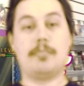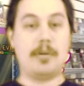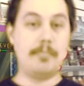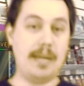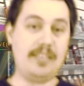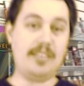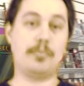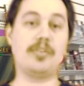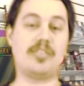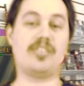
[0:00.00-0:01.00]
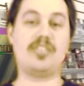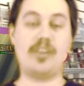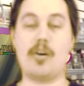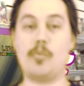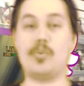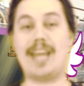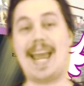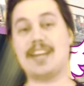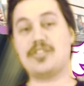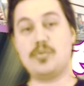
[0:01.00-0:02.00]
but Amazing Princess Sarah was
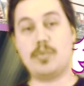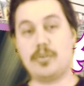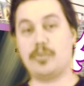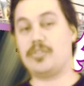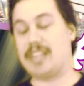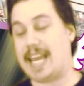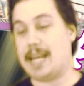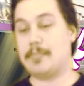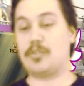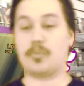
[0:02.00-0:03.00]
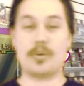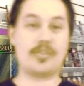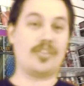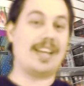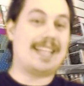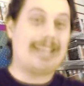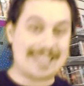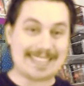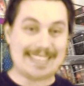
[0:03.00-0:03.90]
actually one of those games where it's like,